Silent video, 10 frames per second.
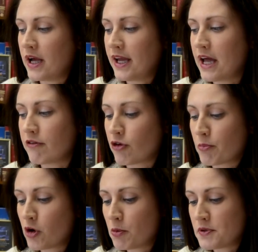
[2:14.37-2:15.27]
again, for
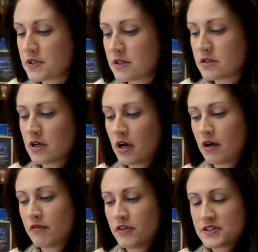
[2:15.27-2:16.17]
purposes
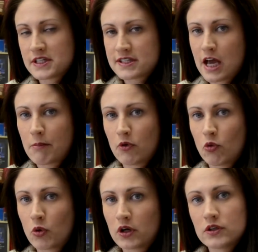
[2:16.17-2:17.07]
of this
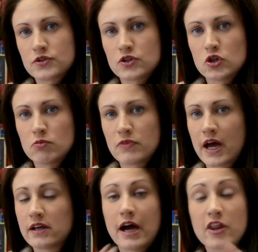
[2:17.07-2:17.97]
example, we're going to assume
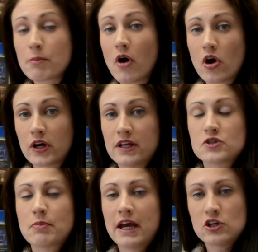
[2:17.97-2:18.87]
that neither party
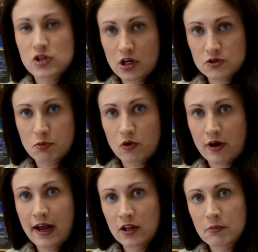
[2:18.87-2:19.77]
is paying child support
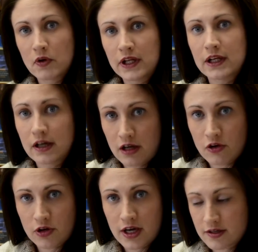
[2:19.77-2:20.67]
or alimony in any
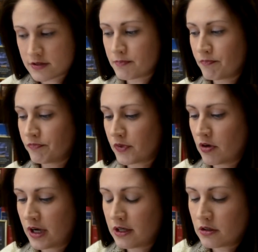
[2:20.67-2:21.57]
other case.
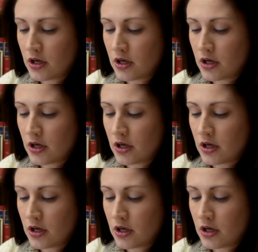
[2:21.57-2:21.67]
All right?